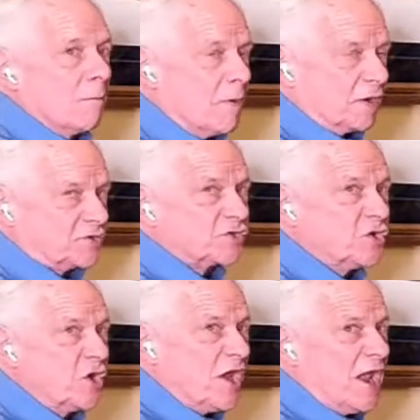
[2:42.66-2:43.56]

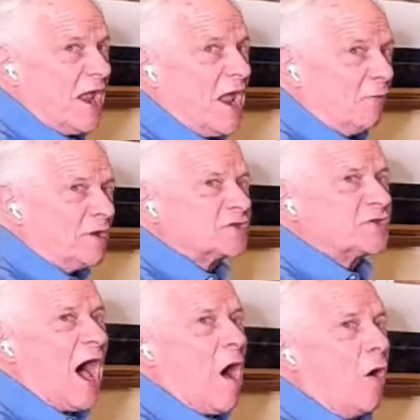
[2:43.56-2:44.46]
mercy
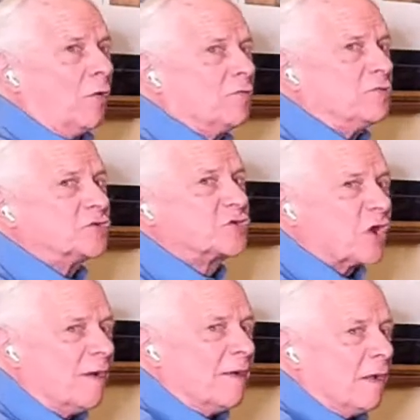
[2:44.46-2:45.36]
resounds
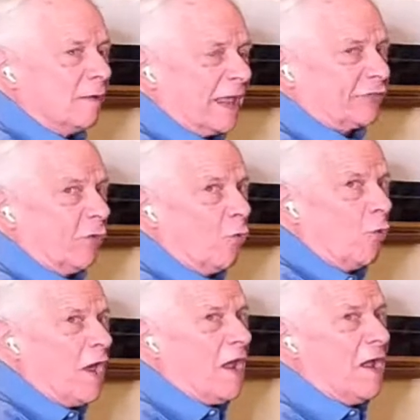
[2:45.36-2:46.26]
like the
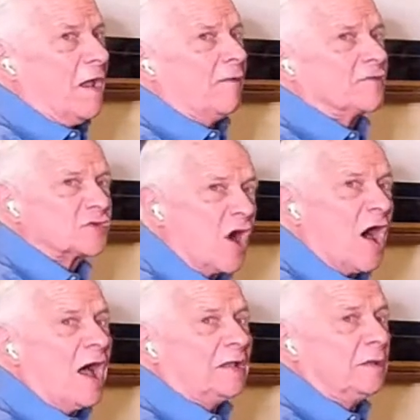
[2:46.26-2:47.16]
waves
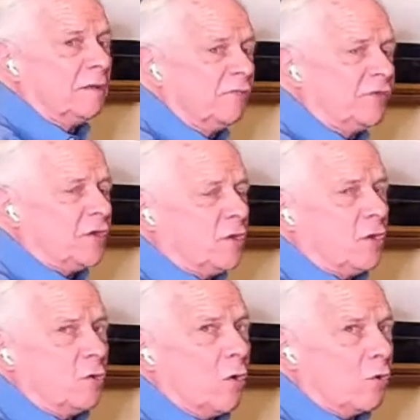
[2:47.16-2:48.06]
on
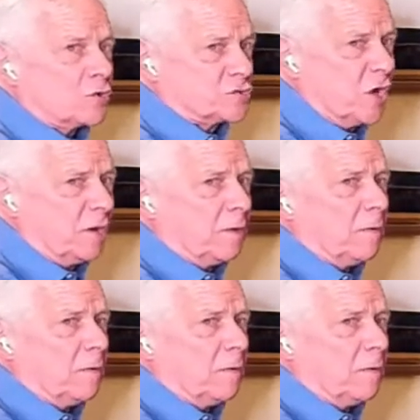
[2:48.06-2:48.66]
the ocean.